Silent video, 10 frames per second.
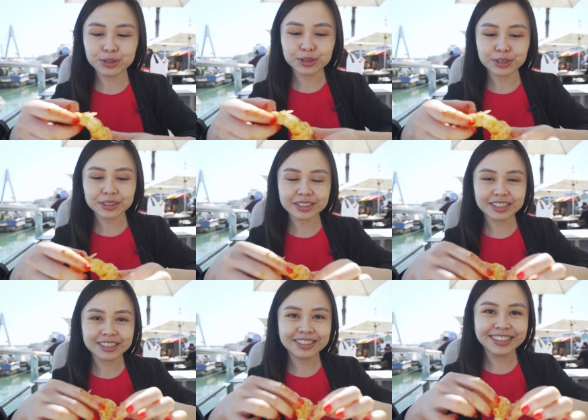good.
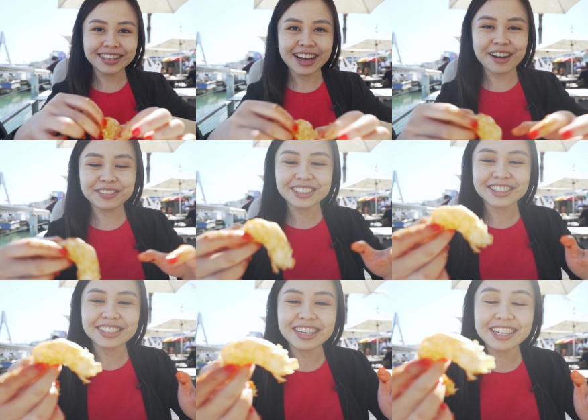I'm just
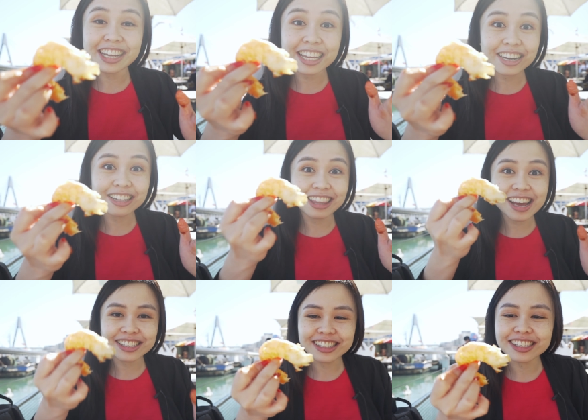gonna eat it
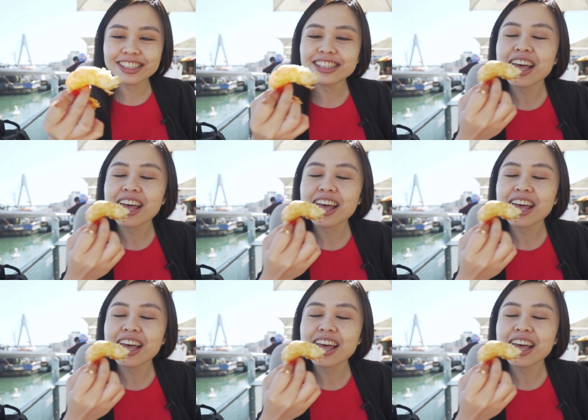like this.